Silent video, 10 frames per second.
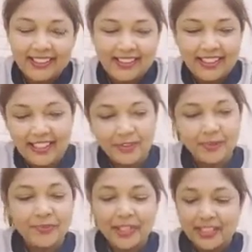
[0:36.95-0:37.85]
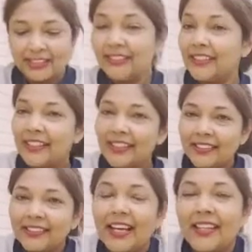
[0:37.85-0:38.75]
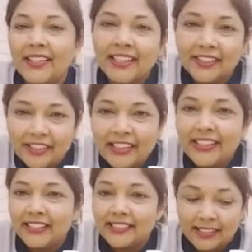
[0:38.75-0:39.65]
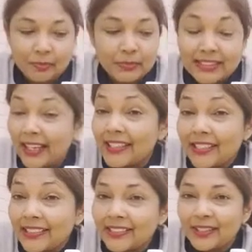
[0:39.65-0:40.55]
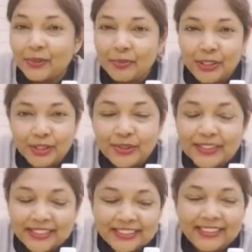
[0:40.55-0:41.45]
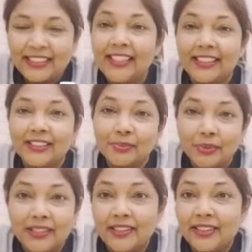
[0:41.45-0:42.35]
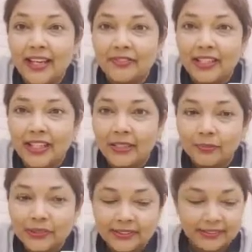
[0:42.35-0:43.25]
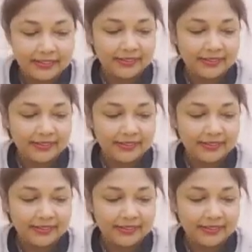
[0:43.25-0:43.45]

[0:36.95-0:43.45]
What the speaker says: Now, let's take a look at the ingredients that Miss Angela is going to be using today to make the lava lamps.